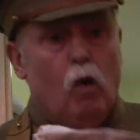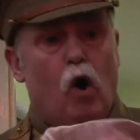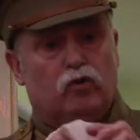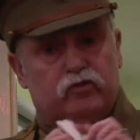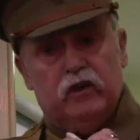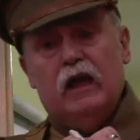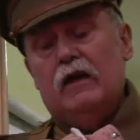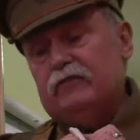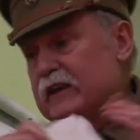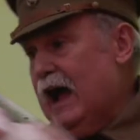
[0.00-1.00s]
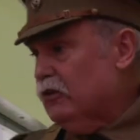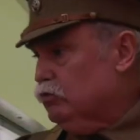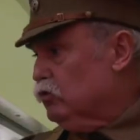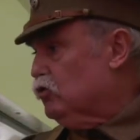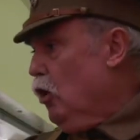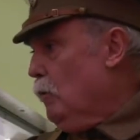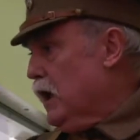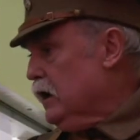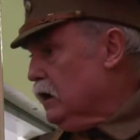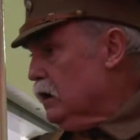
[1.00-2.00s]
was, if the gas was
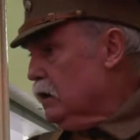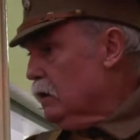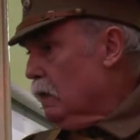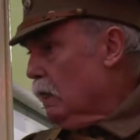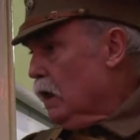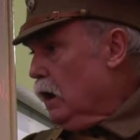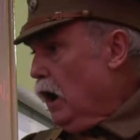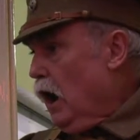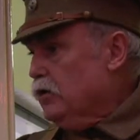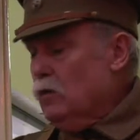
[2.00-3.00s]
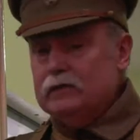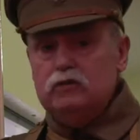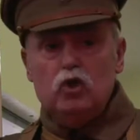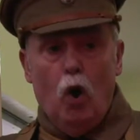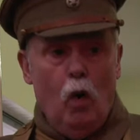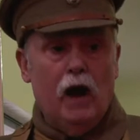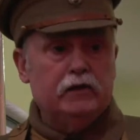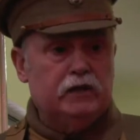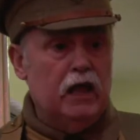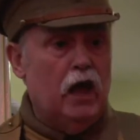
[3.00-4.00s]
coming, and you had no
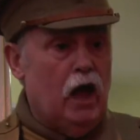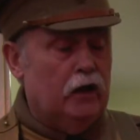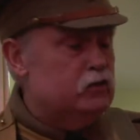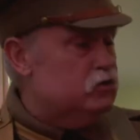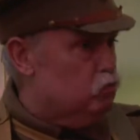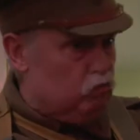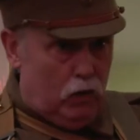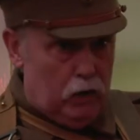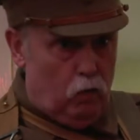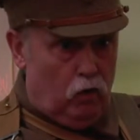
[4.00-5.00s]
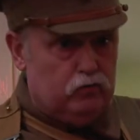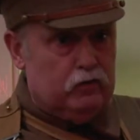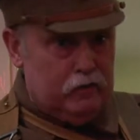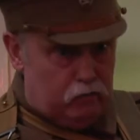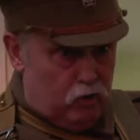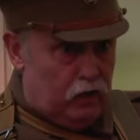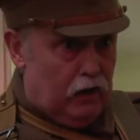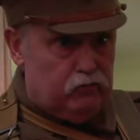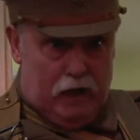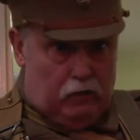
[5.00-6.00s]
idea and what it was, you
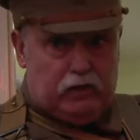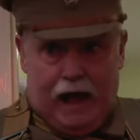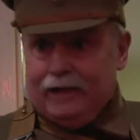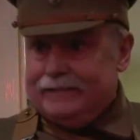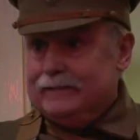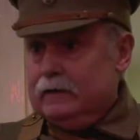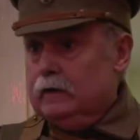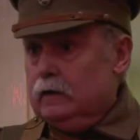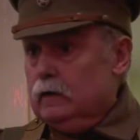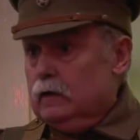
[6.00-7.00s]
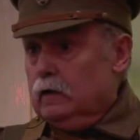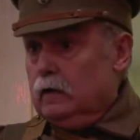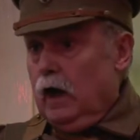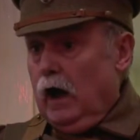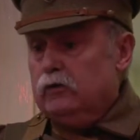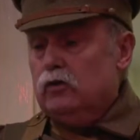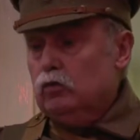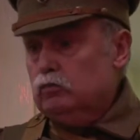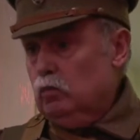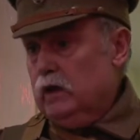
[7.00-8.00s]
realised, yeah, gas, and you
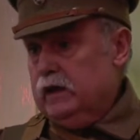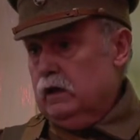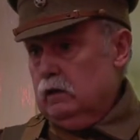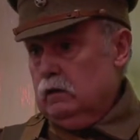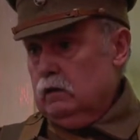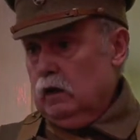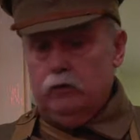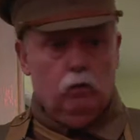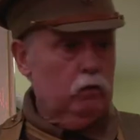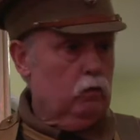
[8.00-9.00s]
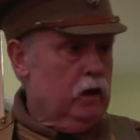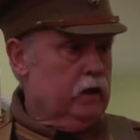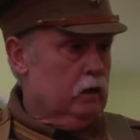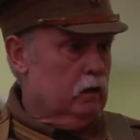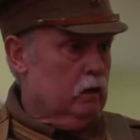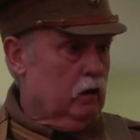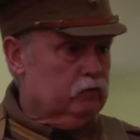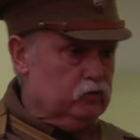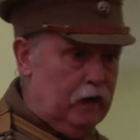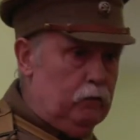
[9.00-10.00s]
couldn't wee. I don't want to wee. I've
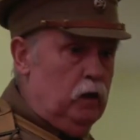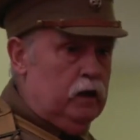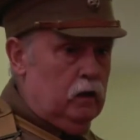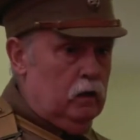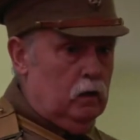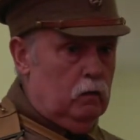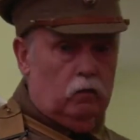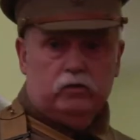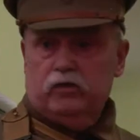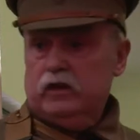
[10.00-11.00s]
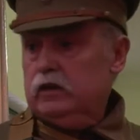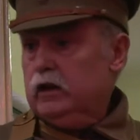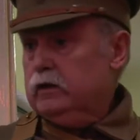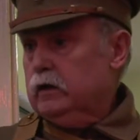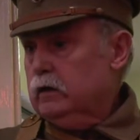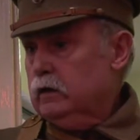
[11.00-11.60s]
just had a wee. What do you think you did?